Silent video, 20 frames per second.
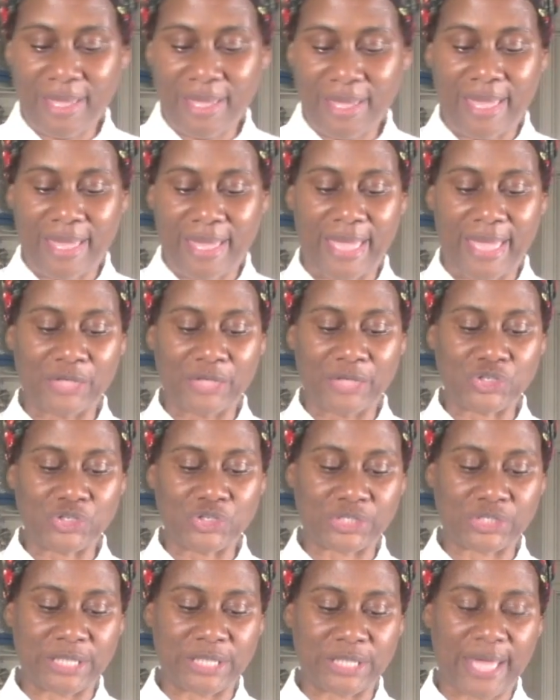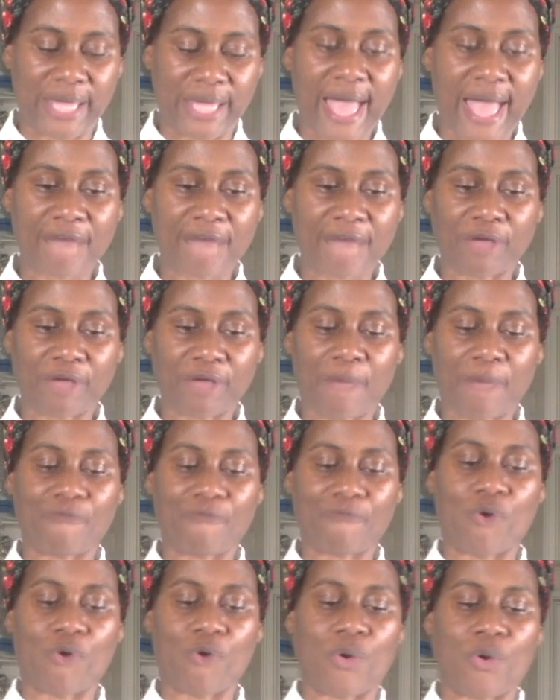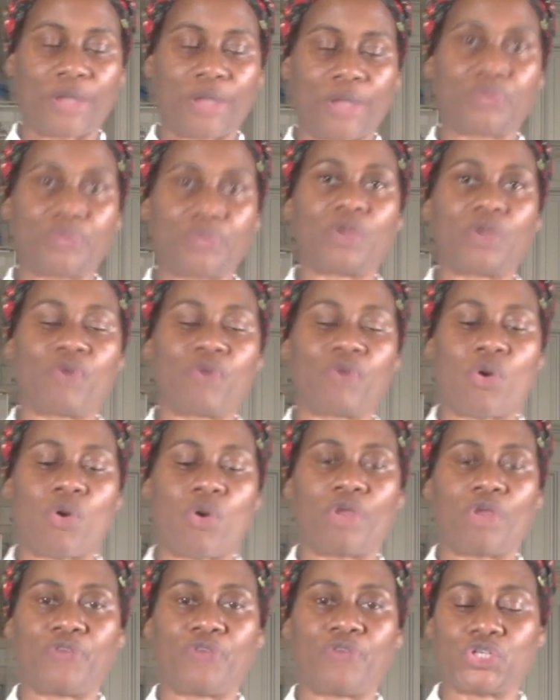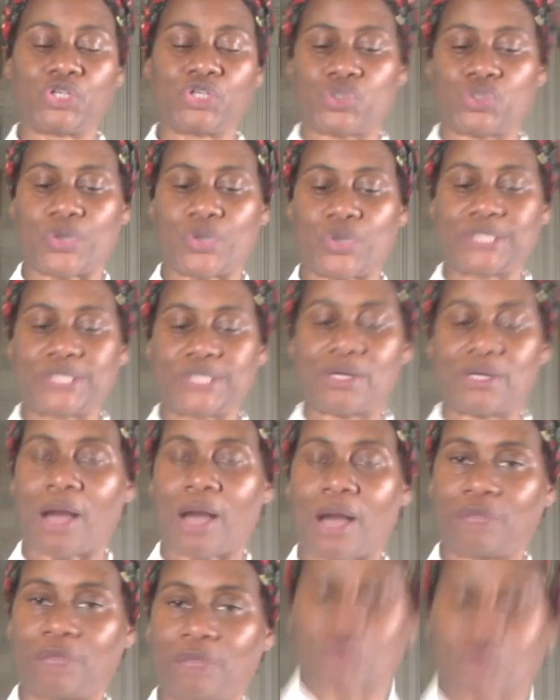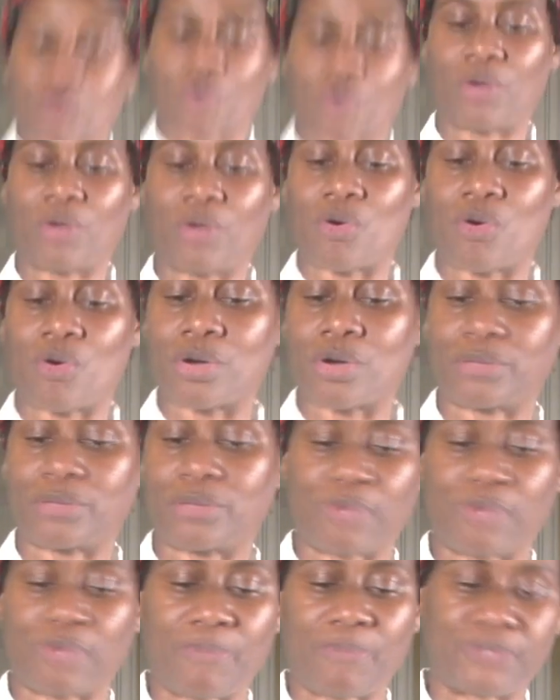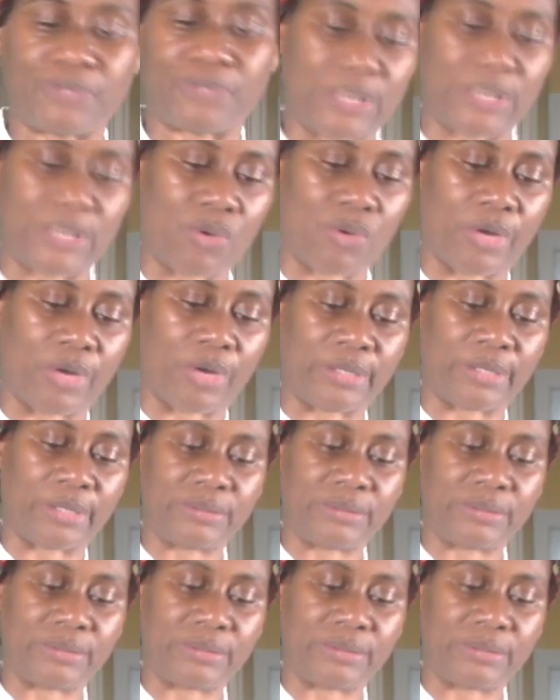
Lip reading: And you just need a 1/2 cup of oil, whatever oil of your choice, olive oil or grapeseed oil.